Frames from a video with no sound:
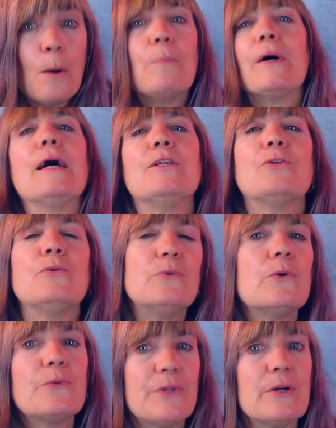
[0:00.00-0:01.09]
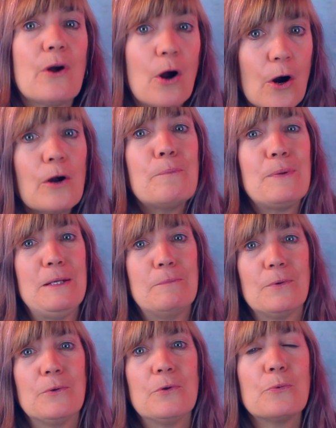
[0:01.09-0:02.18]
But I do know there are
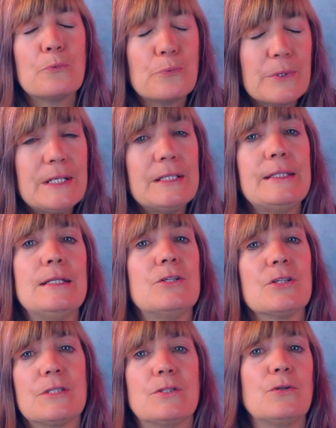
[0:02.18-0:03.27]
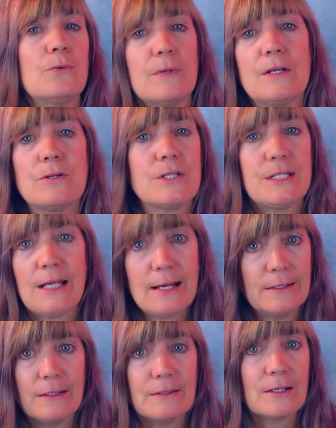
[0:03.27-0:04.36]
people who really just don't
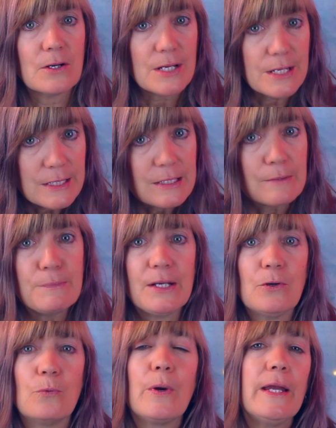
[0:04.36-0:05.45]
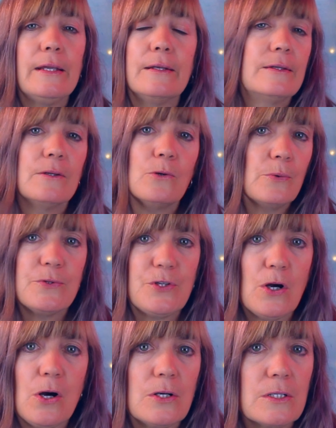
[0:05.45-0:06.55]
understand that there is a better way to deal with
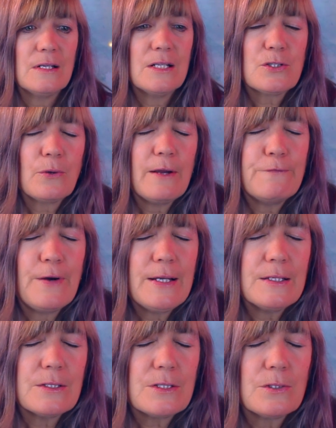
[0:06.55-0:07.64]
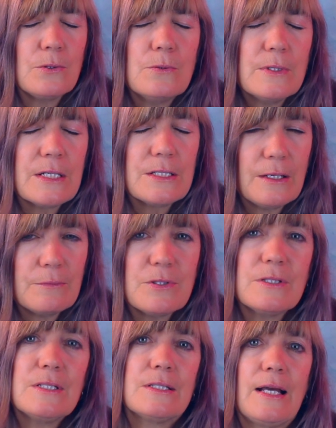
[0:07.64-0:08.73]
dogs. And so I find it so
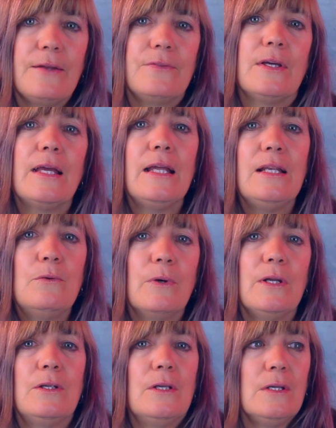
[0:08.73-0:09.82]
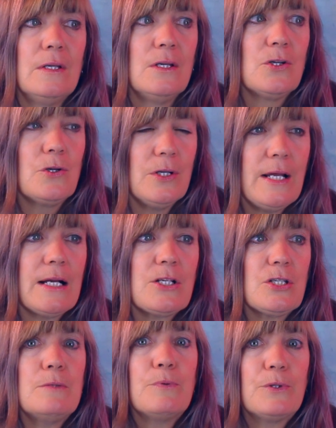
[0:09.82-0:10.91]
exceptionally sad that anyone could
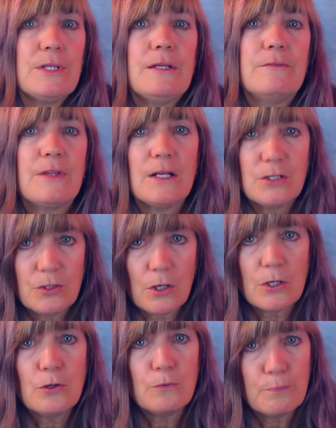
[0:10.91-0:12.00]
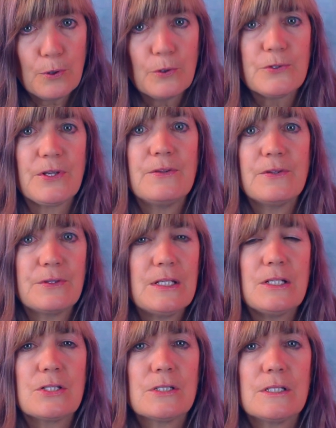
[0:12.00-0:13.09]
actually believe that a dog who pulls on the
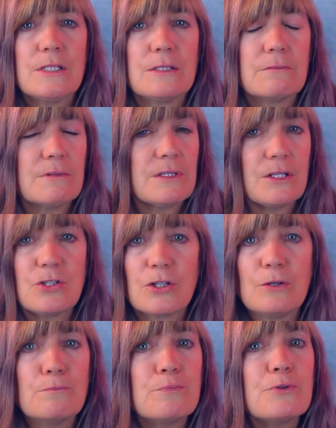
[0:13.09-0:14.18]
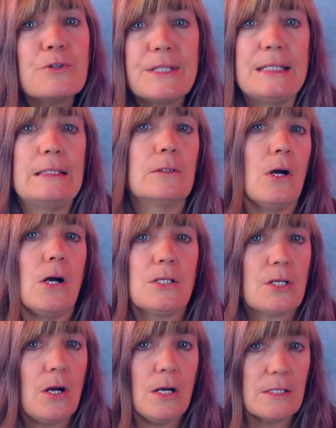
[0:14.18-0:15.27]
leash is such a complete
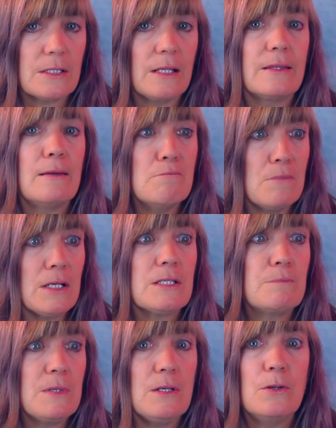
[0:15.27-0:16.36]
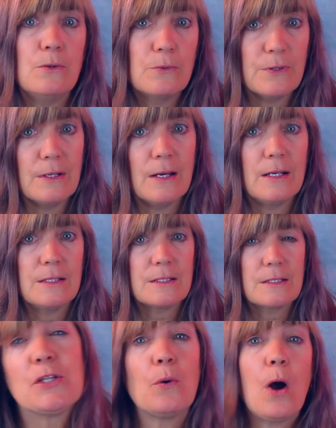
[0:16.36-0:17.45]
lost cause that they must be
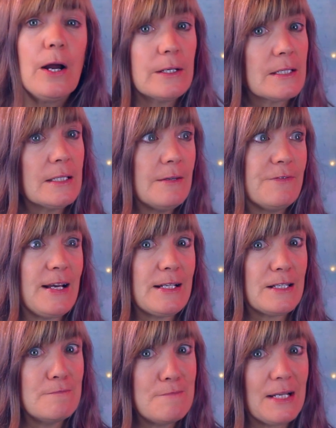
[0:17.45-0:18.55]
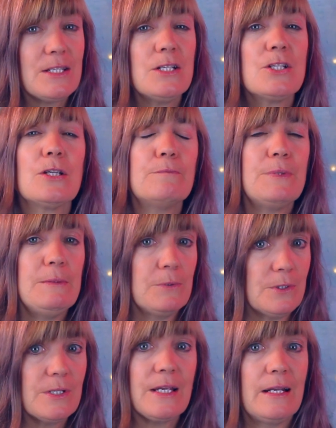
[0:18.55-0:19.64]
euthanized. So honestly, if that's a message that people
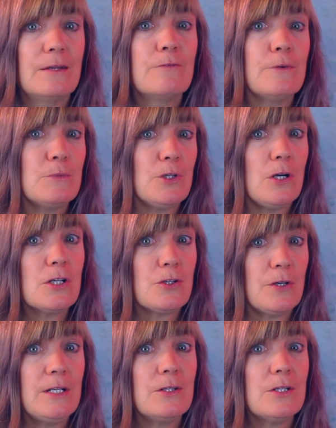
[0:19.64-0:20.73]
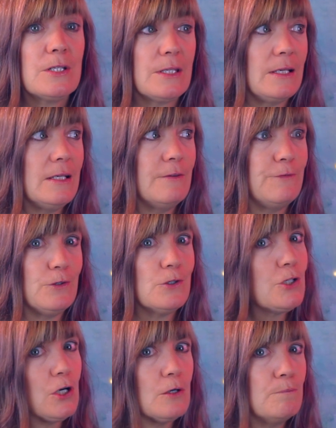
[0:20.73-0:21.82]
are getting from dog trainers, that if your
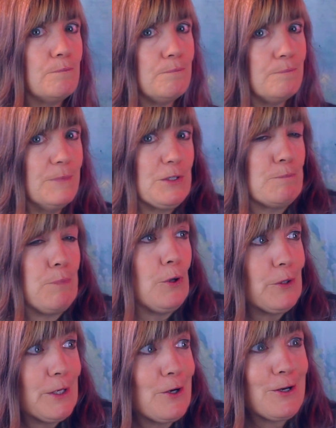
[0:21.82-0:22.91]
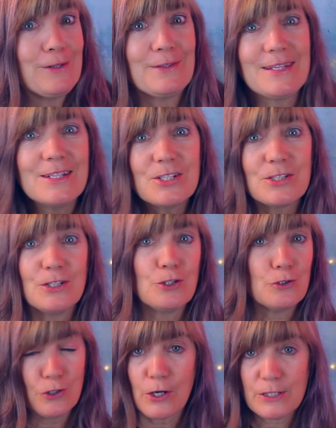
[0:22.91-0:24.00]
dog is pulling on a leash, then
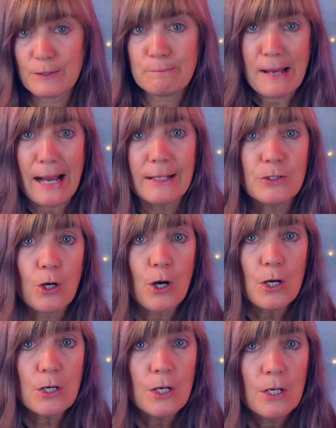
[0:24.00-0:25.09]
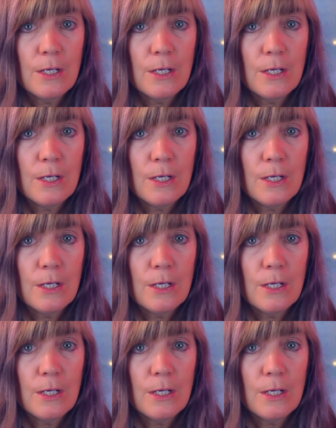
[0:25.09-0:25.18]
your dog is a bad dog,